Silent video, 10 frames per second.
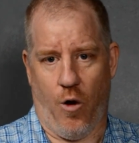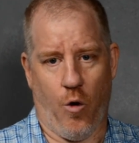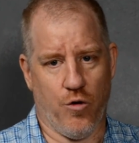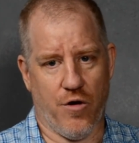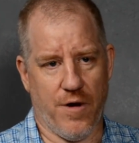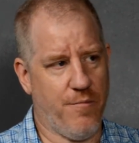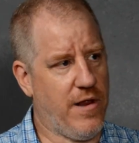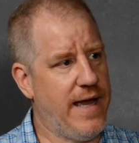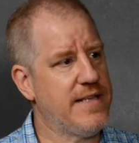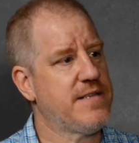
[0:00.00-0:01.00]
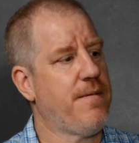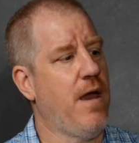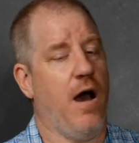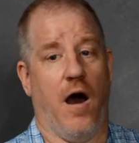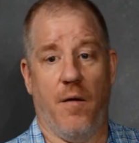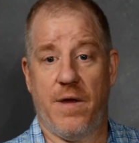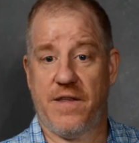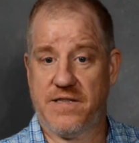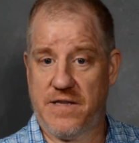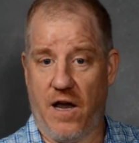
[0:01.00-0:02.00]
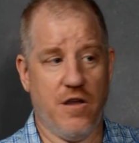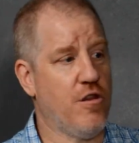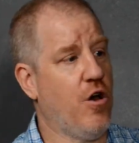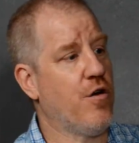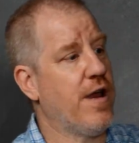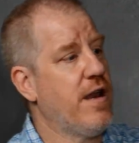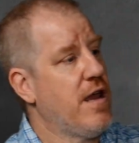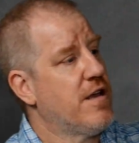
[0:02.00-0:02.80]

holder in place, and this is how you load it.